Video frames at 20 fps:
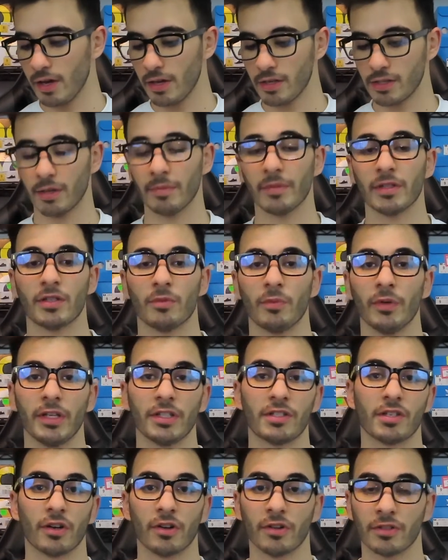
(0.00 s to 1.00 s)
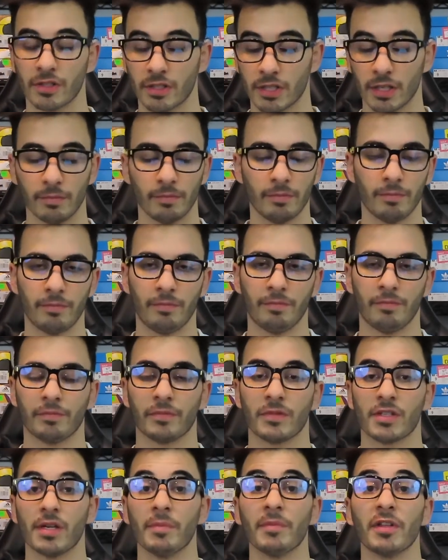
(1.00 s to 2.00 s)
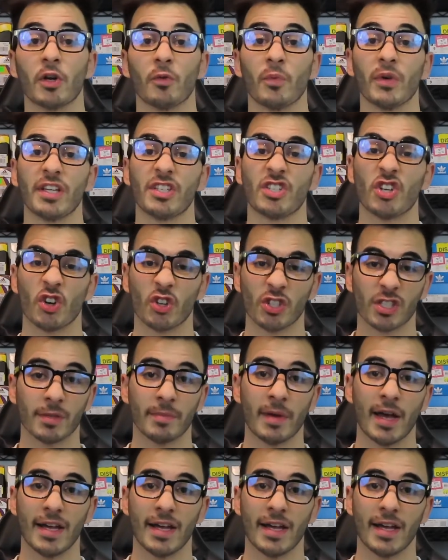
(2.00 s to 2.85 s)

something to really turn some